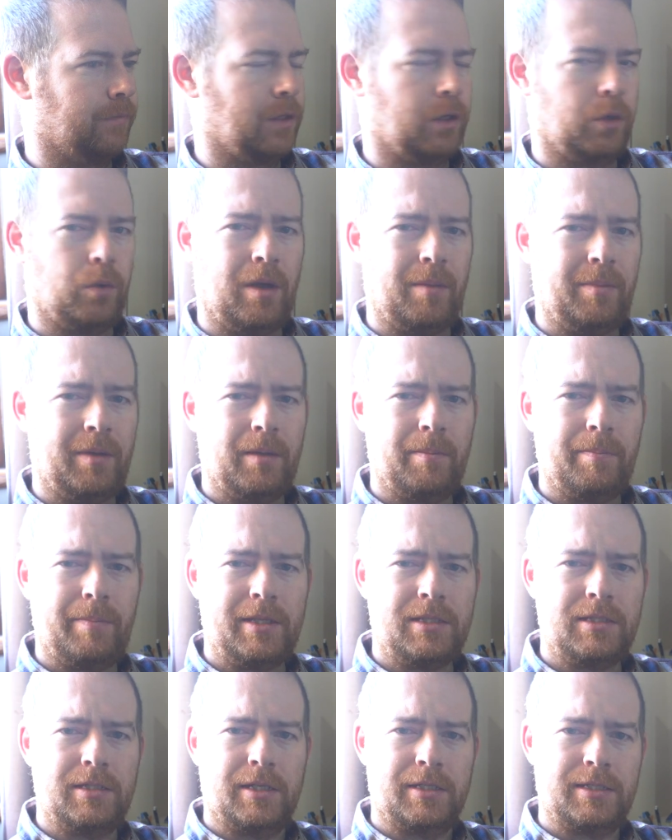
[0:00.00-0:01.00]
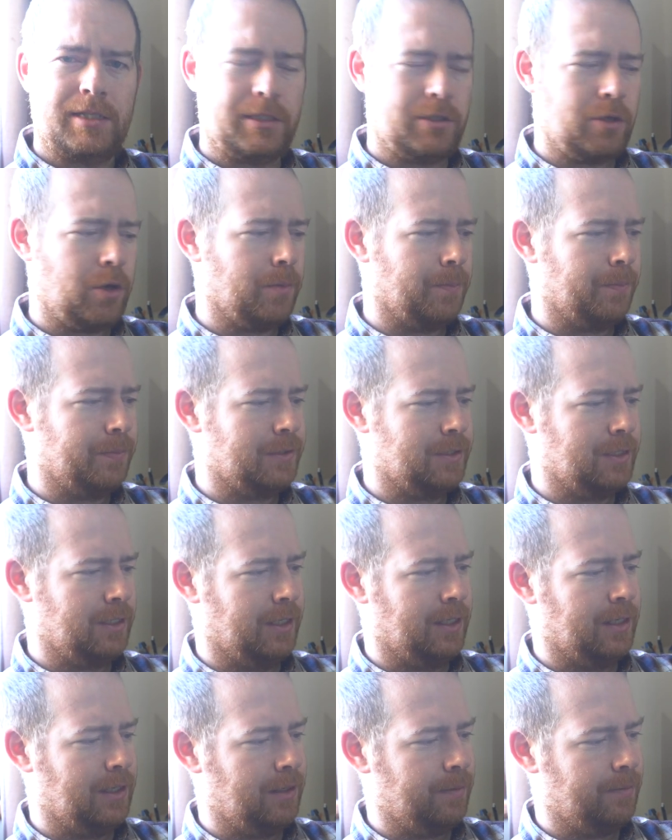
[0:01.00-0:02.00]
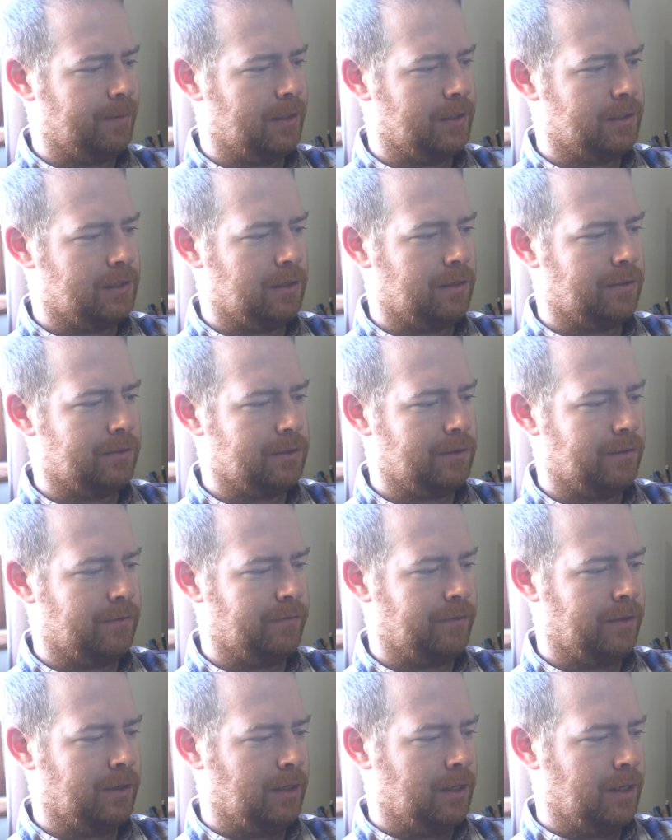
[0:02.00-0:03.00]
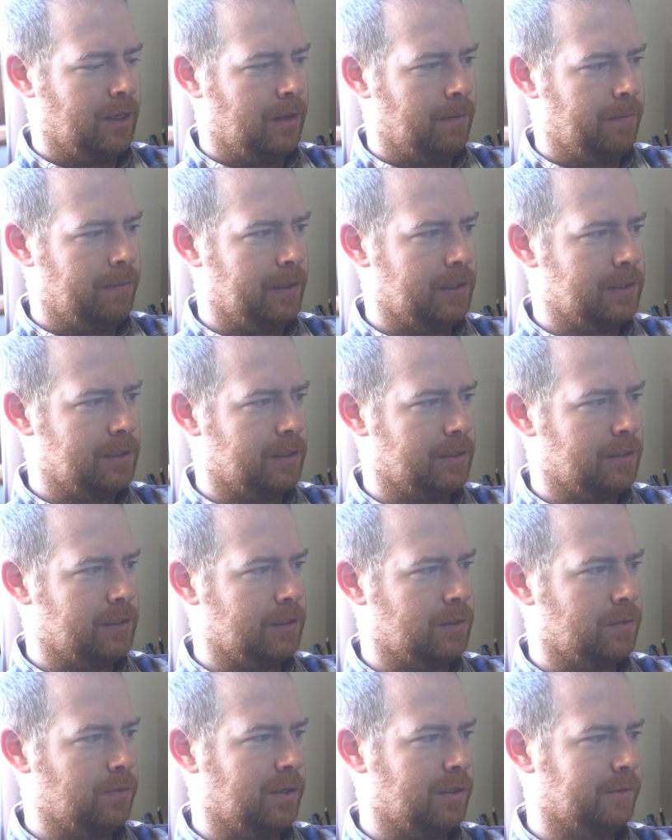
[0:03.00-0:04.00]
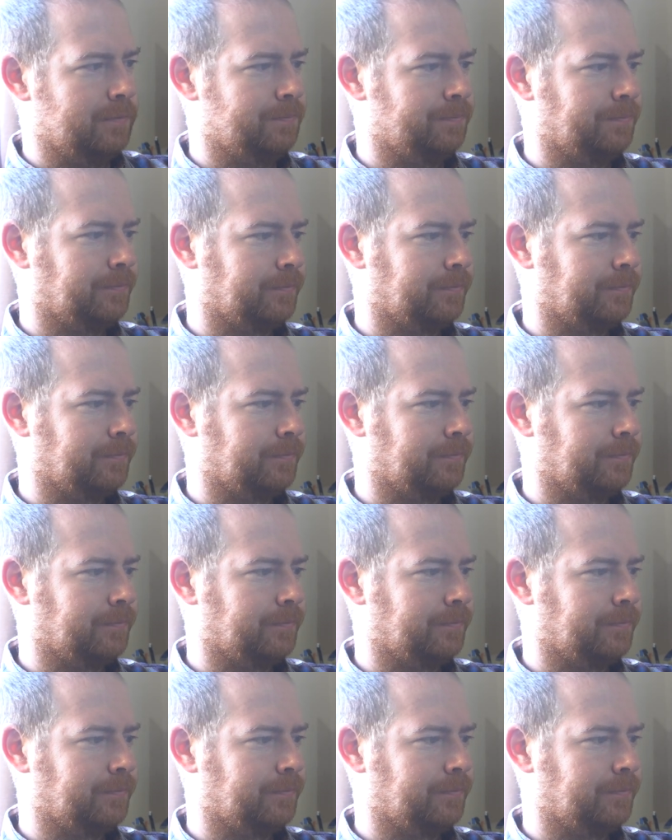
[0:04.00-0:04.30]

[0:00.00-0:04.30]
quite a bit of bitterness. There's hops in there, but there's a lot of bitterness as well.